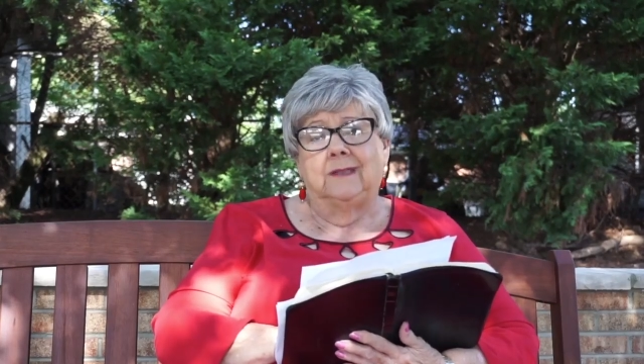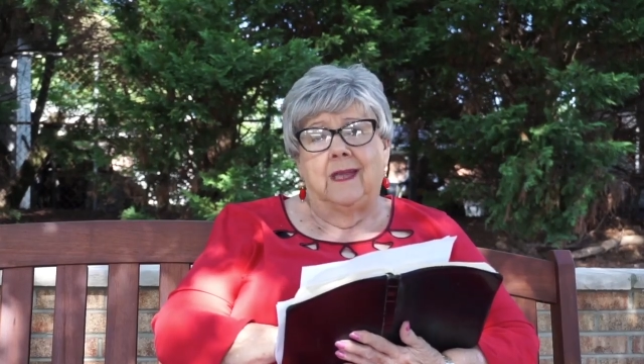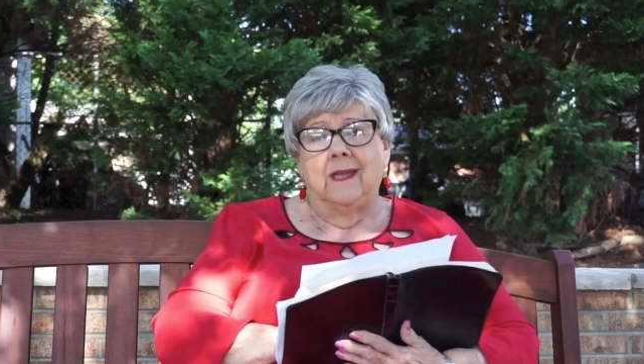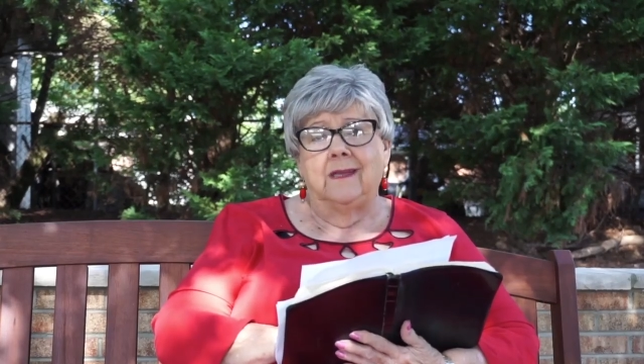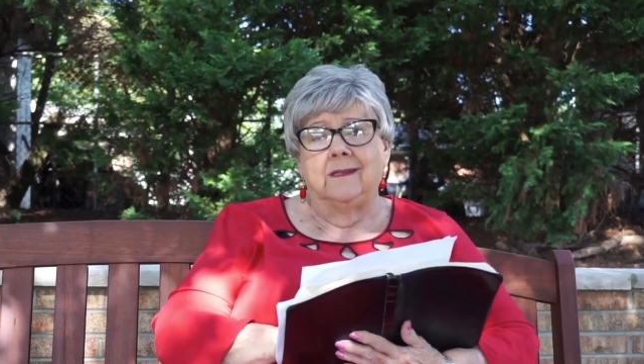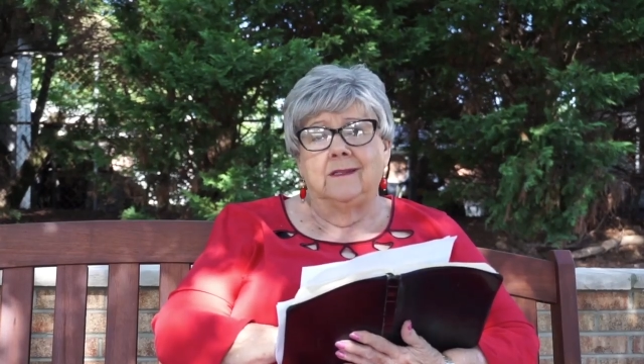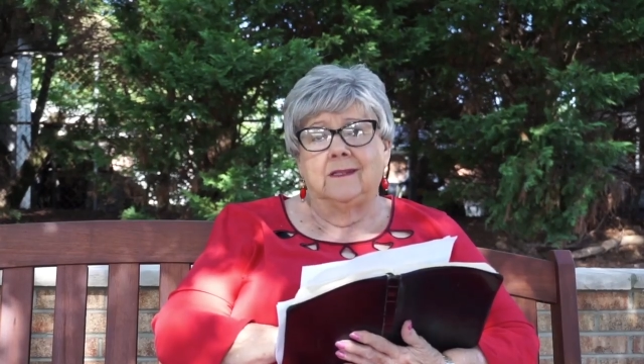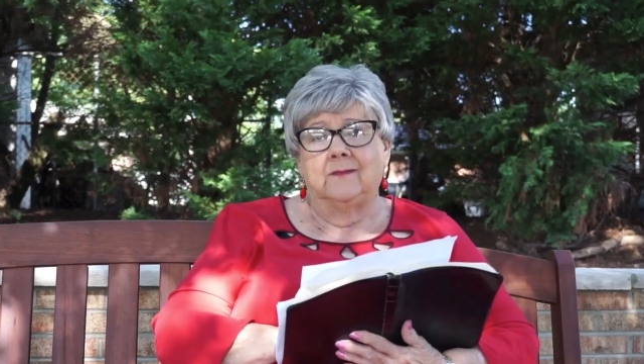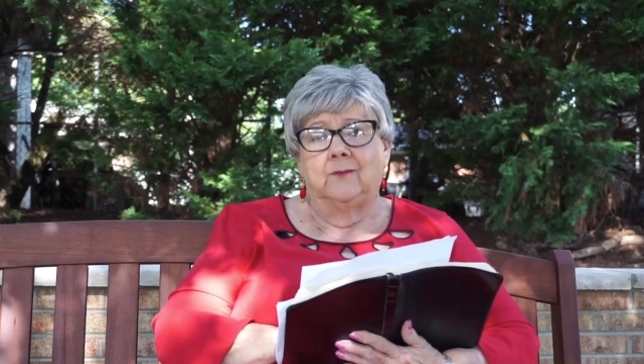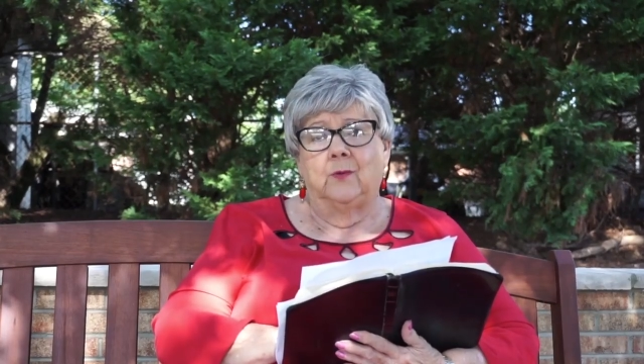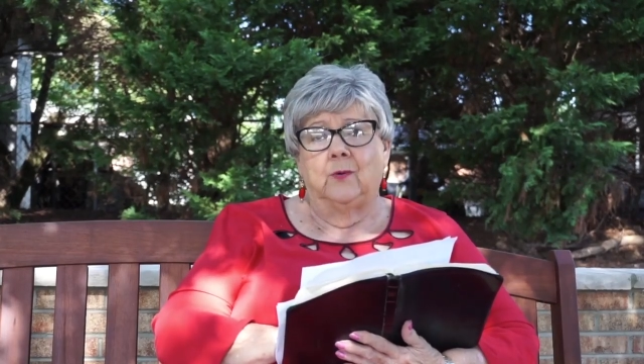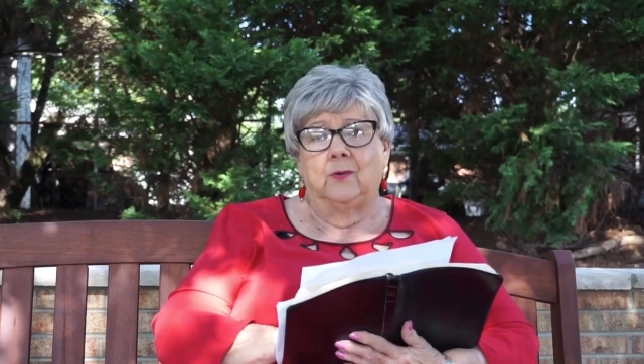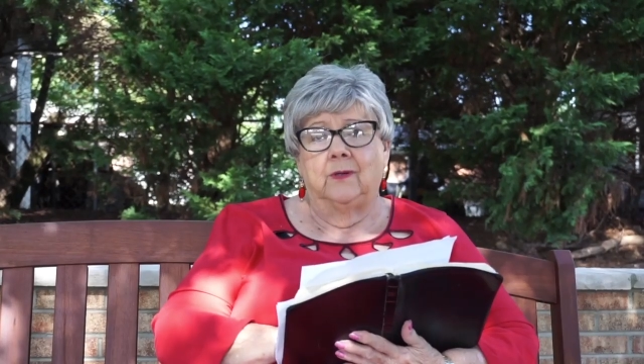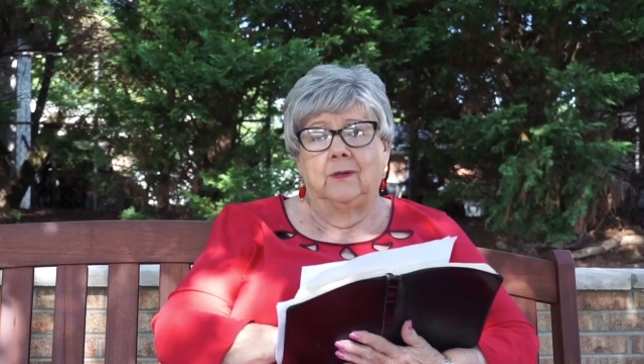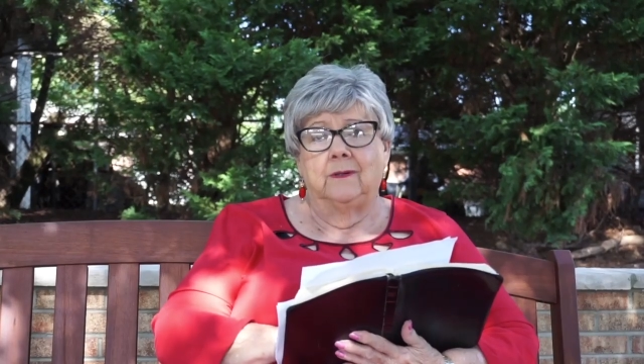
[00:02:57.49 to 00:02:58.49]
days
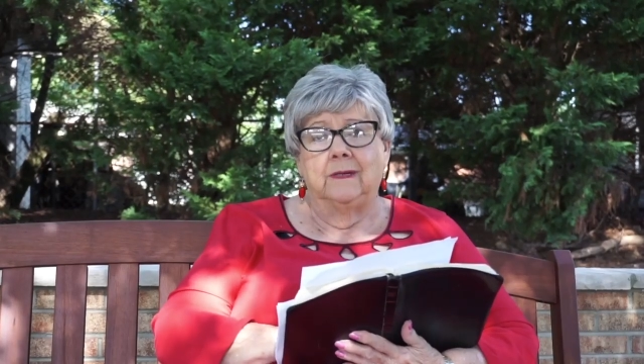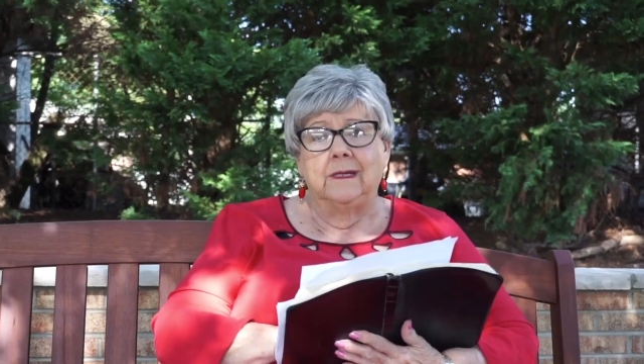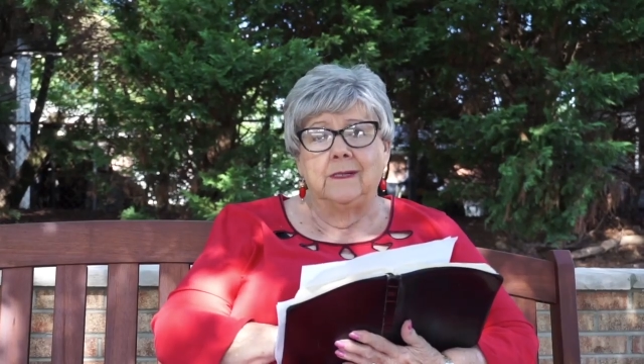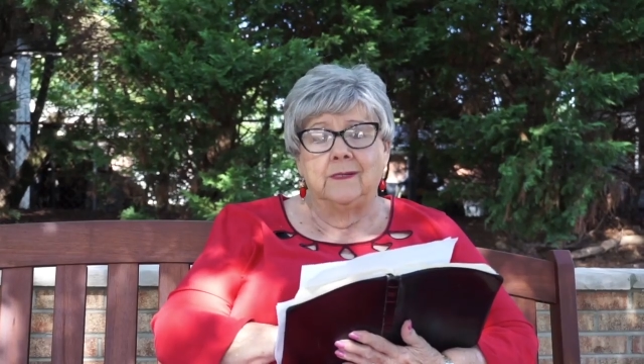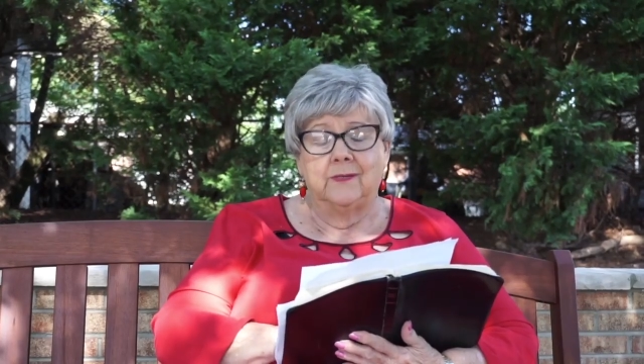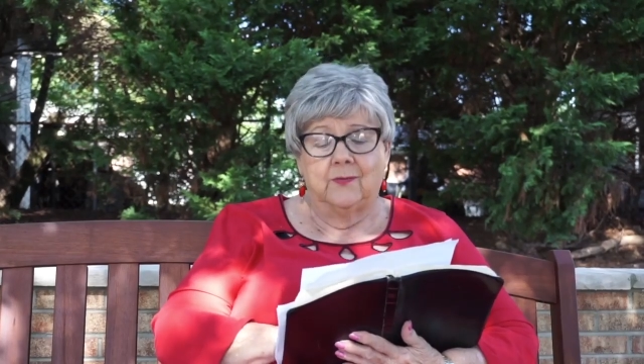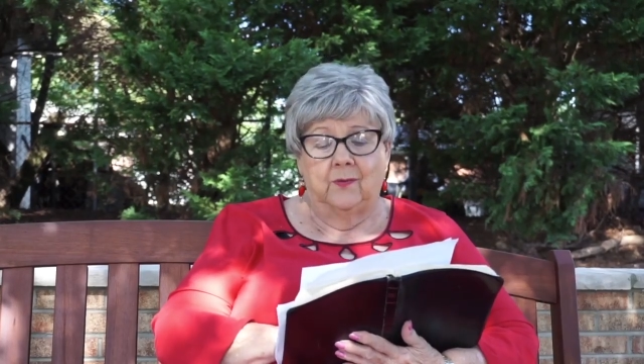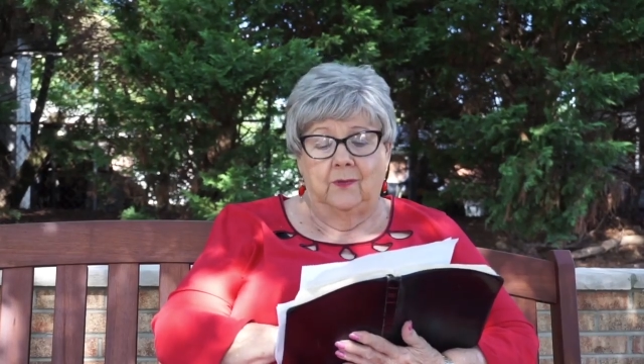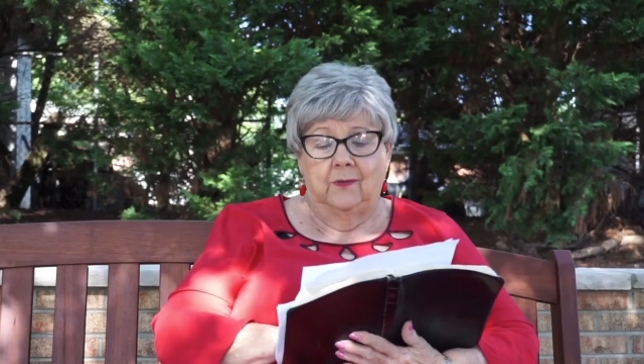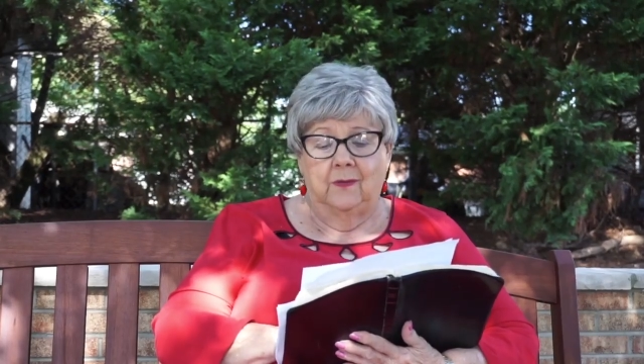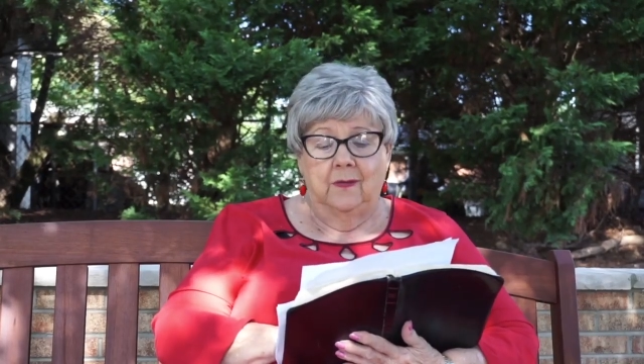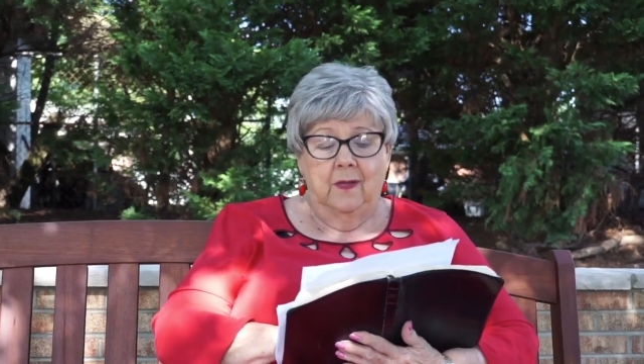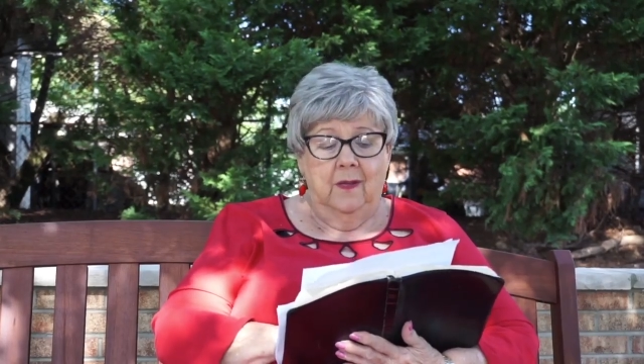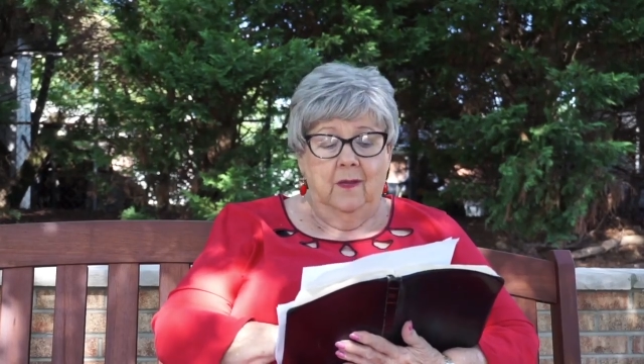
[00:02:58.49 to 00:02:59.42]
for Israel